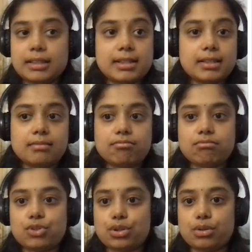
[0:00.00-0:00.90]
That's it.
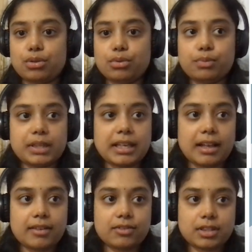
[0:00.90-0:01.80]
So
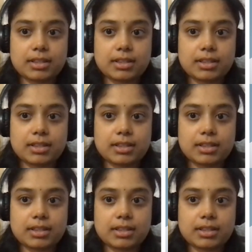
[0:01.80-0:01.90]
we have